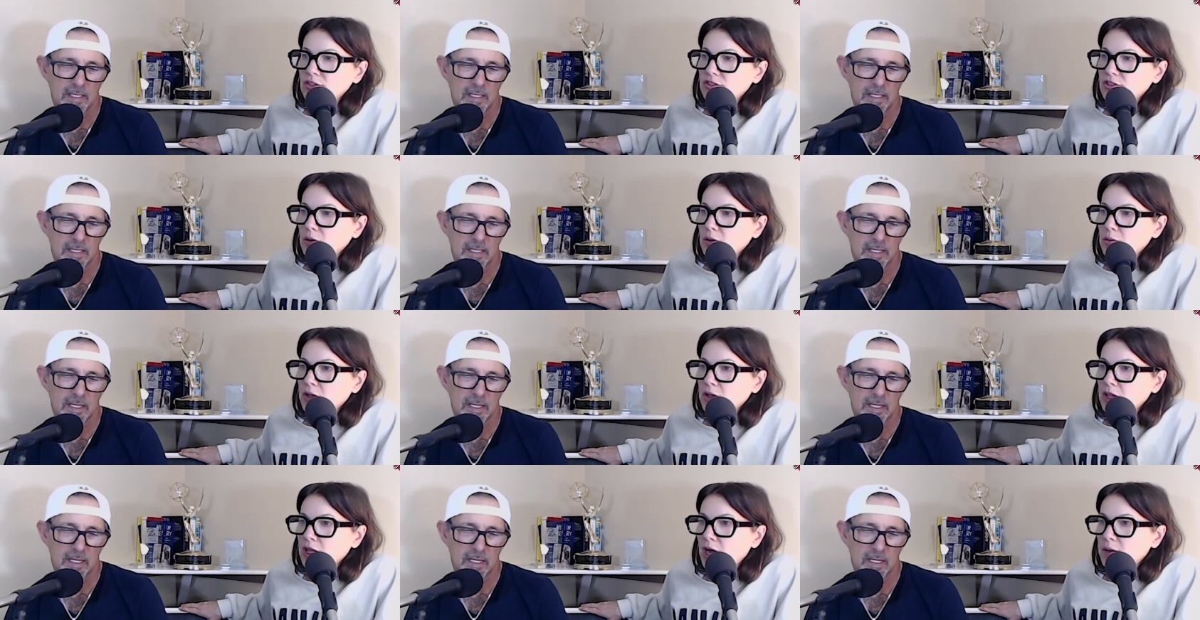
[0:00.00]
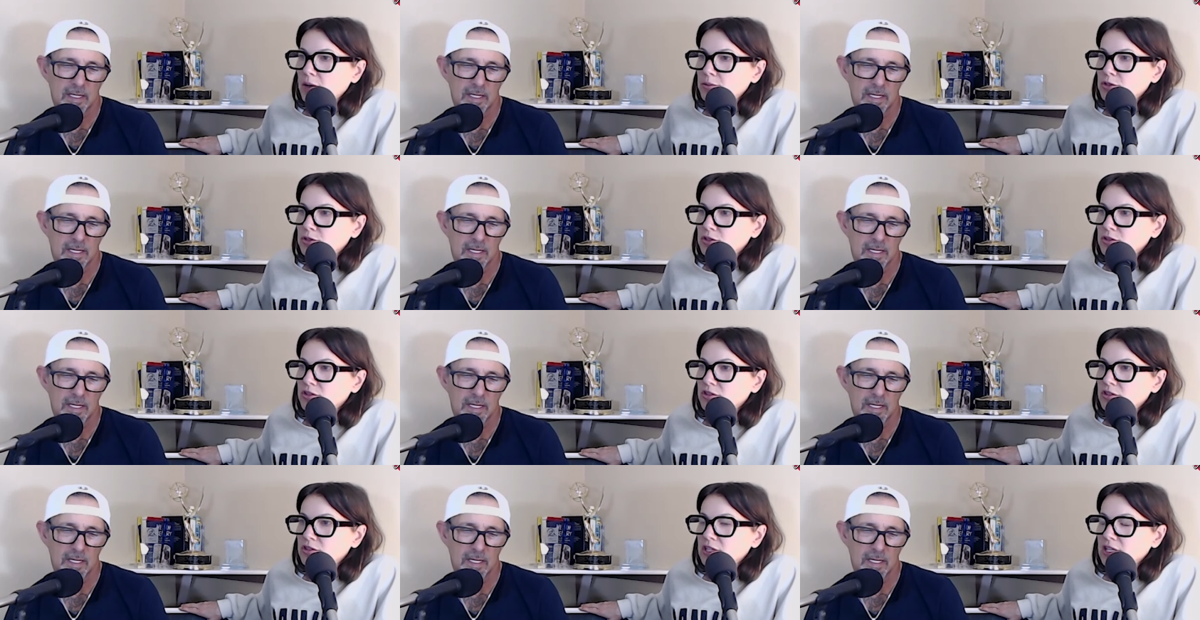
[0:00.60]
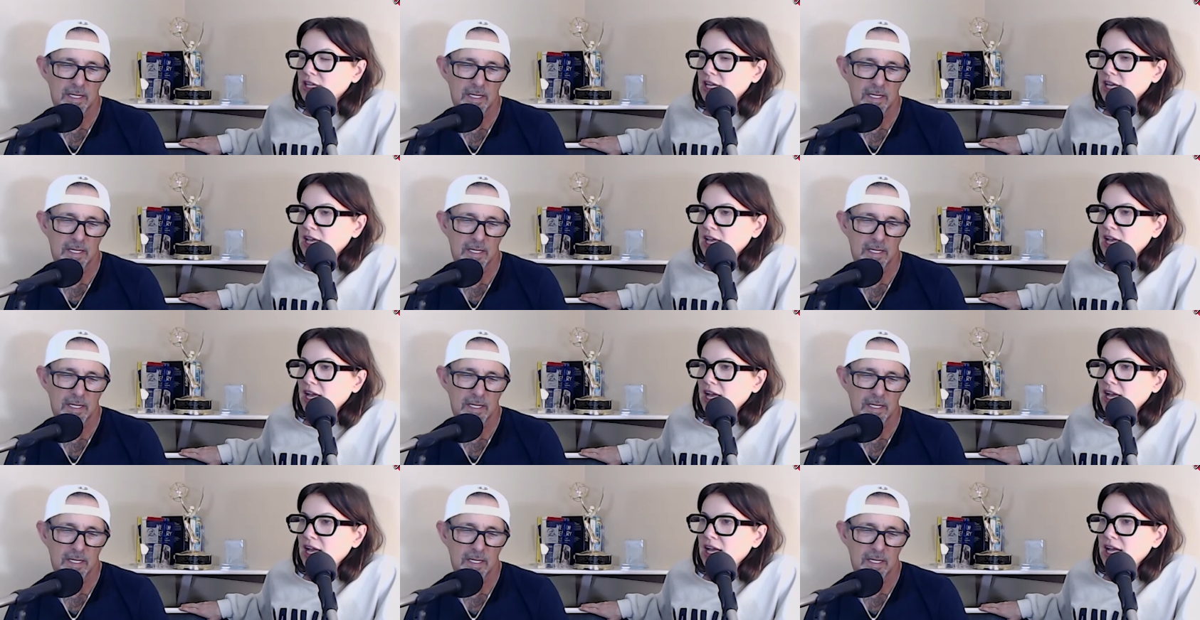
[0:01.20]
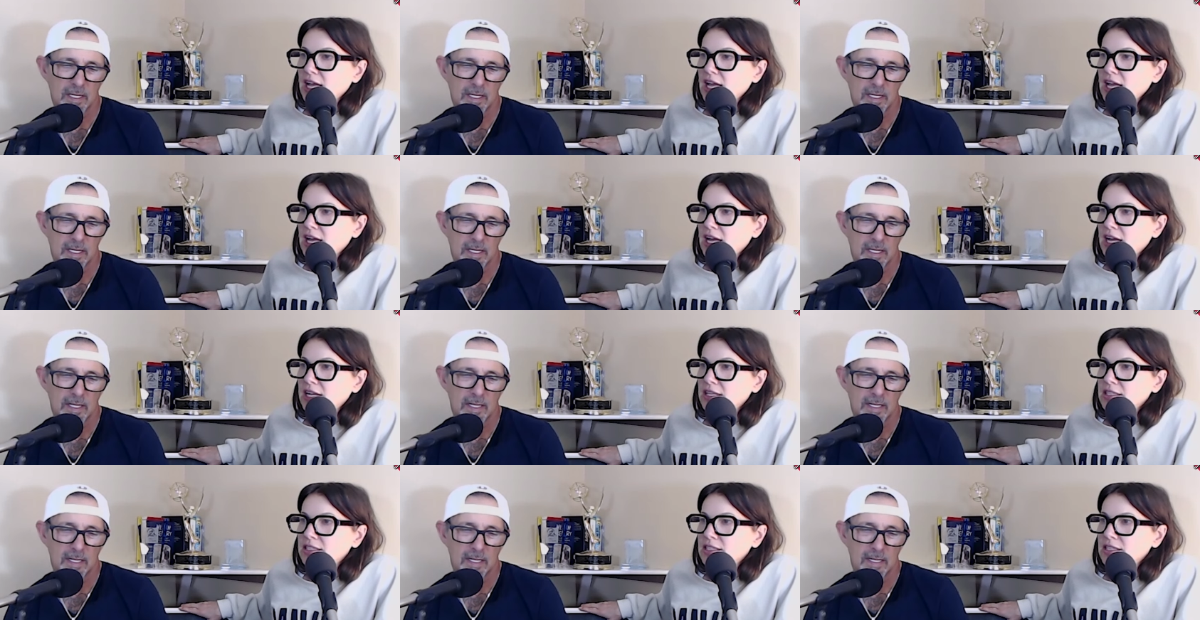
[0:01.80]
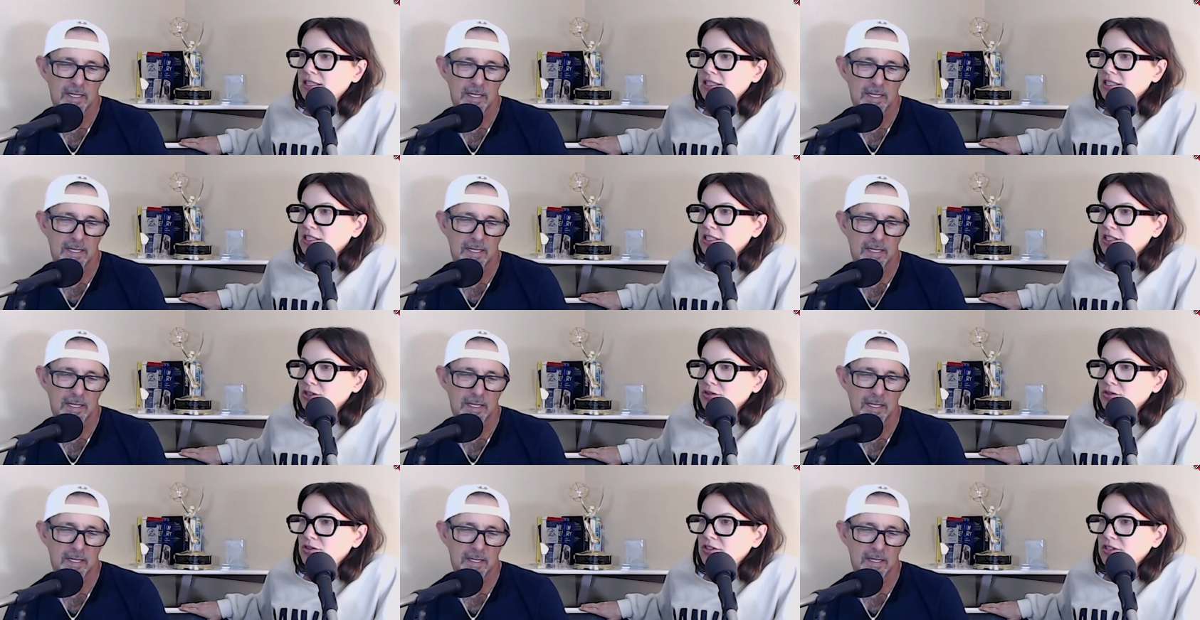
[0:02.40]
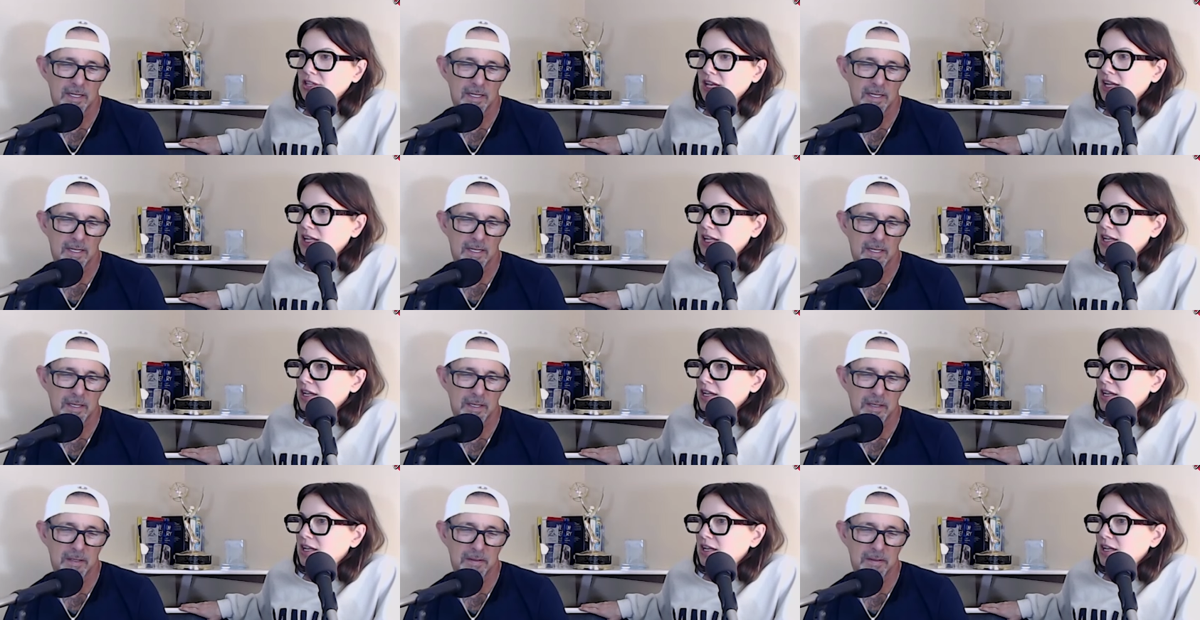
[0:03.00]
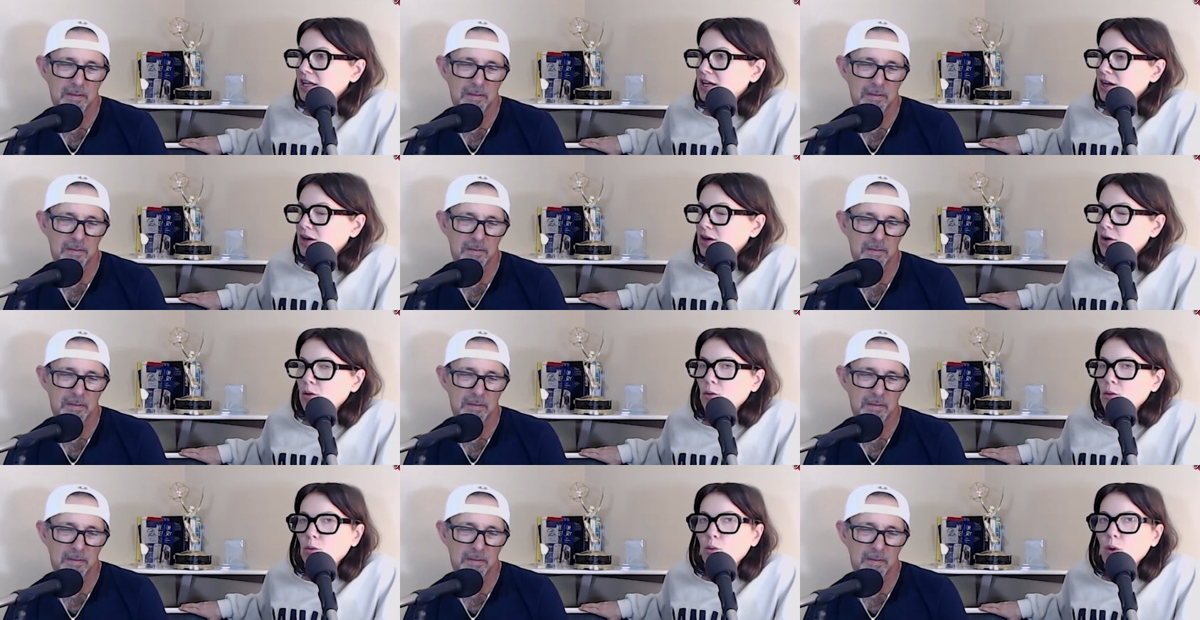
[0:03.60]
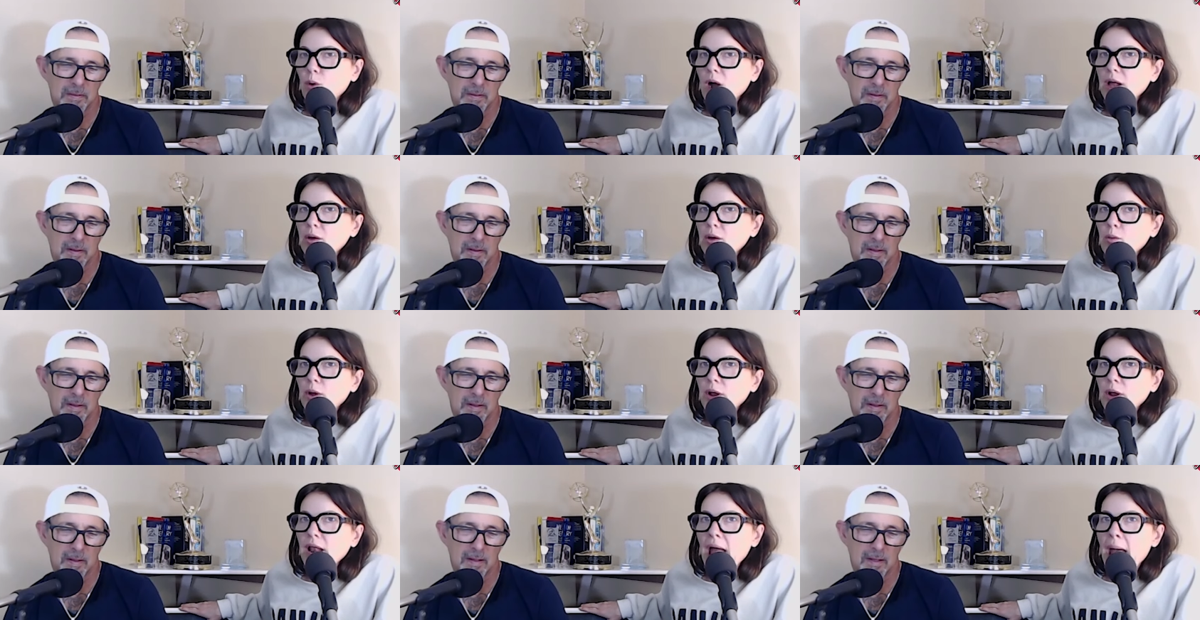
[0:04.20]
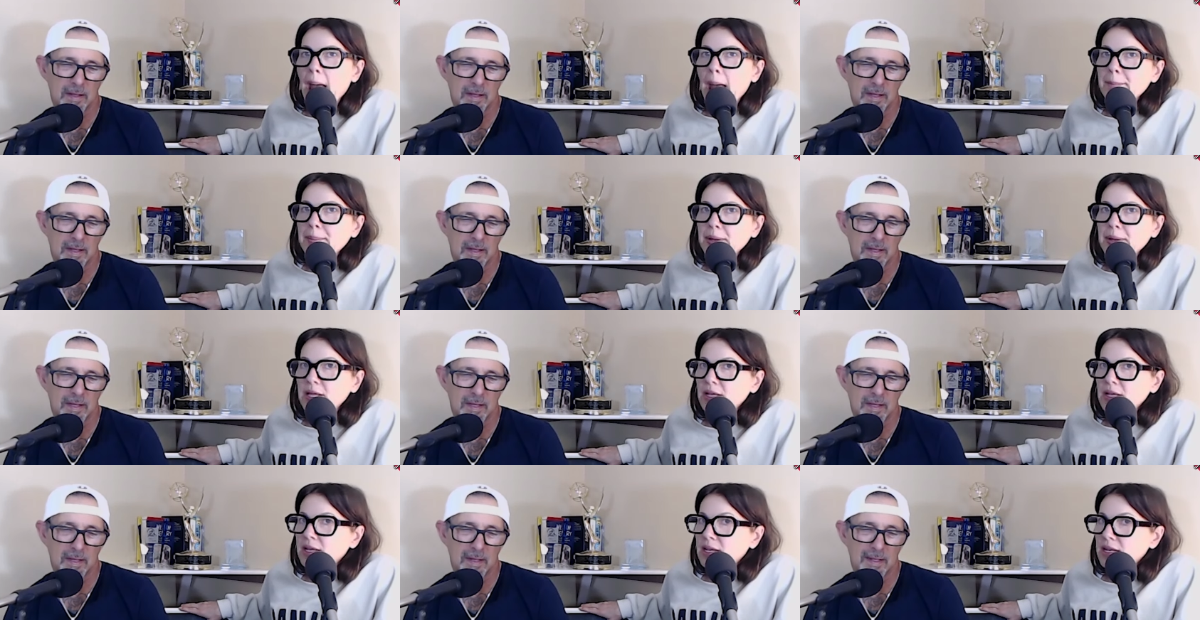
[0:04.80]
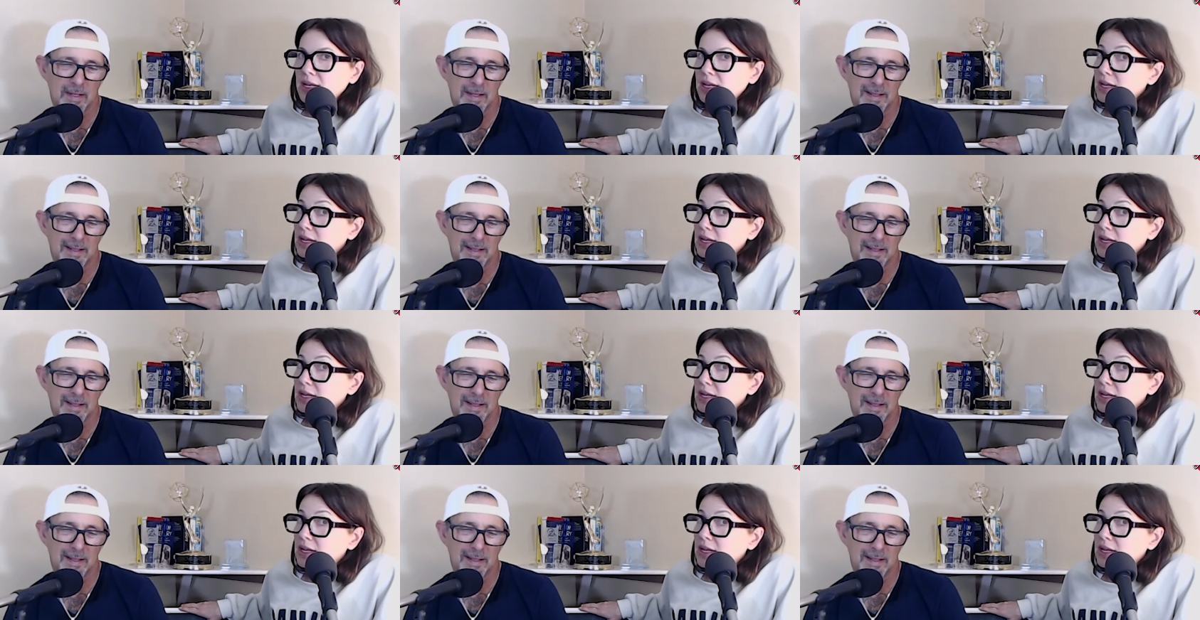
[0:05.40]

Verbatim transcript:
Speaker 1: it's not one of the options. And you said, what would happen